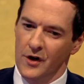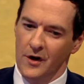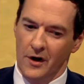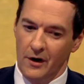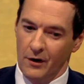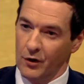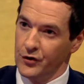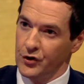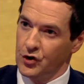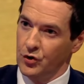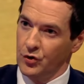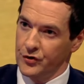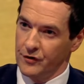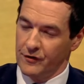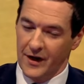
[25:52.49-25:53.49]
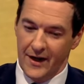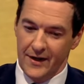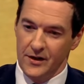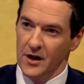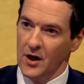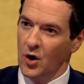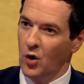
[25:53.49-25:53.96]
uh, on the shores of Kent,
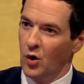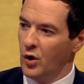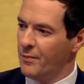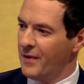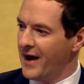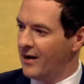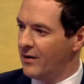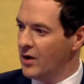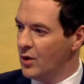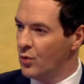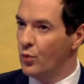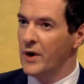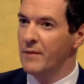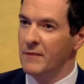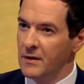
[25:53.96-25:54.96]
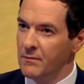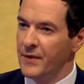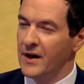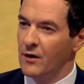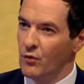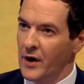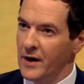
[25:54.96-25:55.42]
or about women
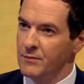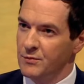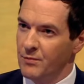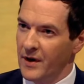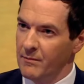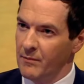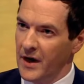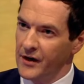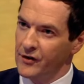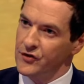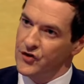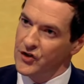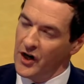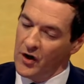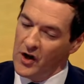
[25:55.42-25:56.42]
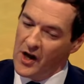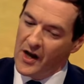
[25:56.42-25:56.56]
being raped by migrants. You know,